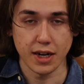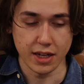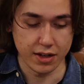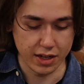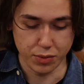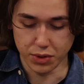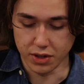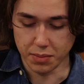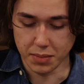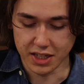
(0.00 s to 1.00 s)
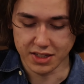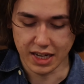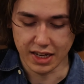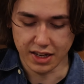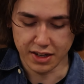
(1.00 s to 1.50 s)
and that really makes
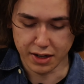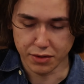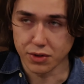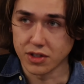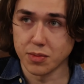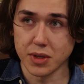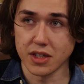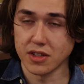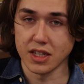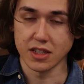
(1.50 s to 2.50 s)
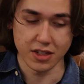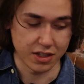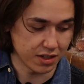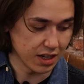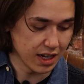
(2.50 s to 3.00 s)
a difference, because this
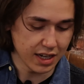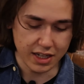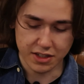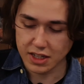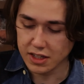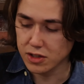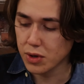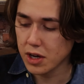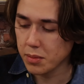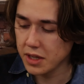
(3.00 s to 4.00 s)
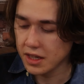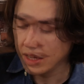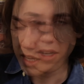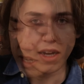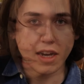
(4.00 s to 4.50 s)
just is incredibly
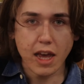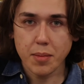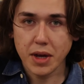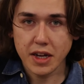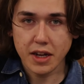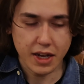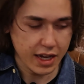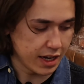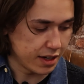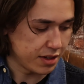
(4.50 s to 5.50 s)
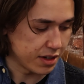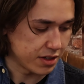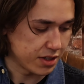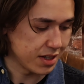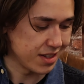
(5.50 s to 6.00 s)
dynamic and
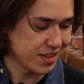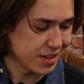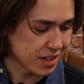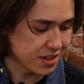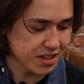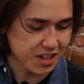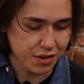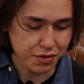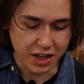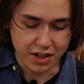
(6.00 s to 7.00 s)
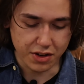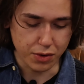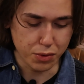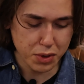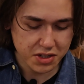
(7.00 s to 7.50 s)
touch sensitive and
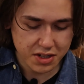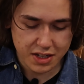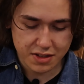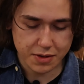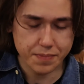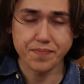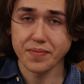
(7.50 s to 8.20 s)
resonant.